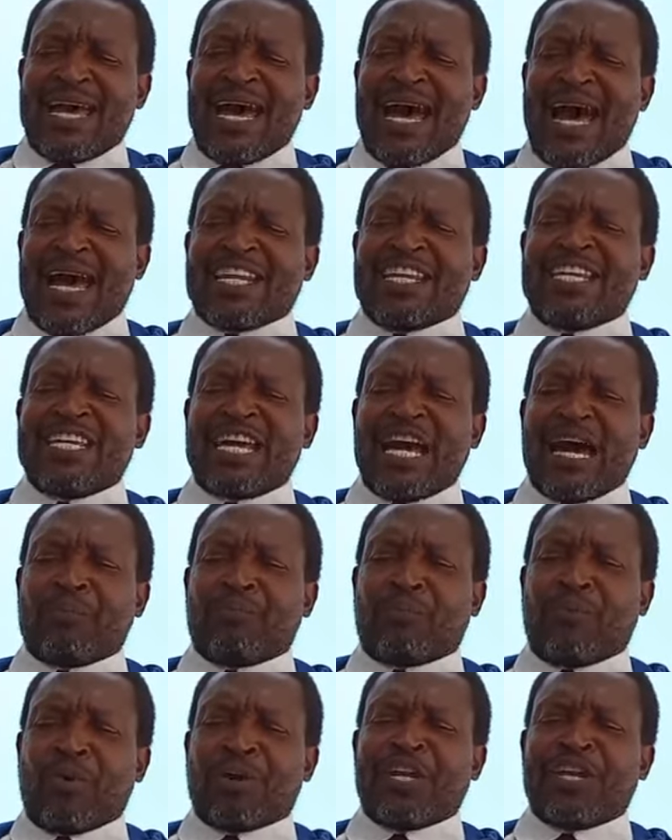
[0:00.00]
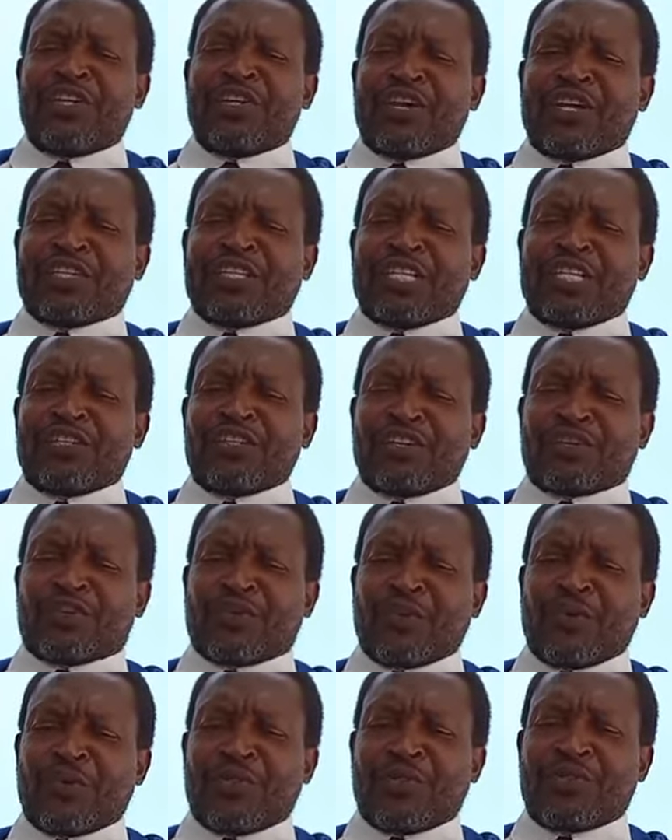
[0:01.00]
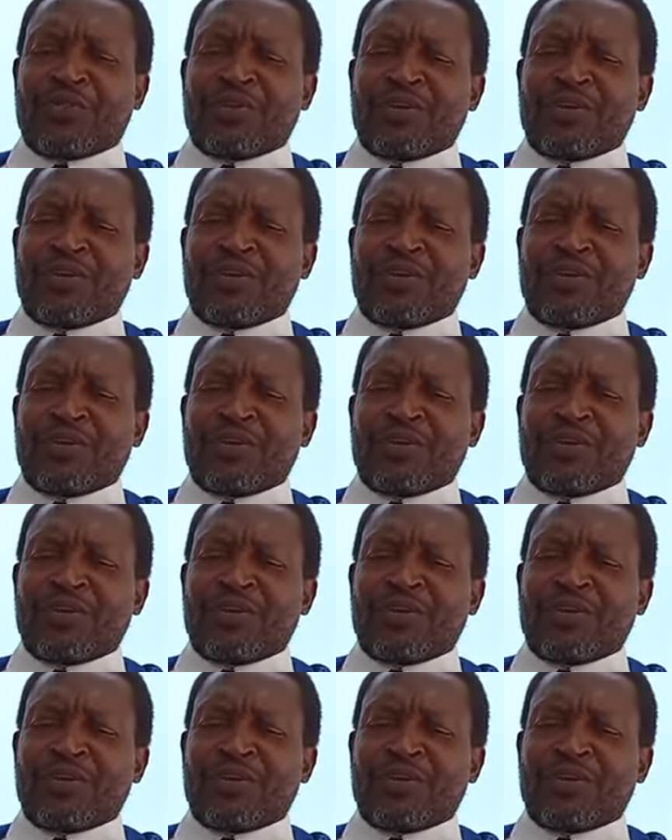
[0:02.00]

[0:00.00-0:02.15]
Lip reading: and he abodeth not in the truth,